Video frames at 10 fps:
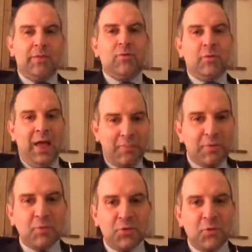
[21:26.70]
happy
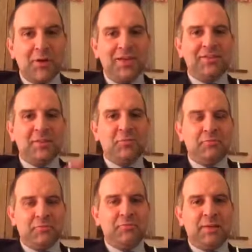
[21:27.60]
with your weight,
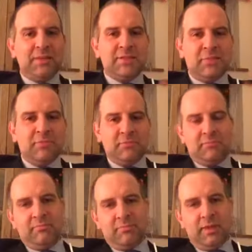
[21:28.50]
please don't
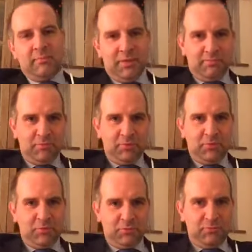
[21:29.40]
make
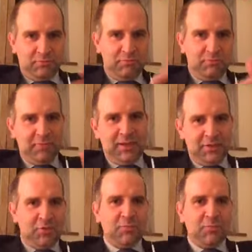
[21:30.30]
you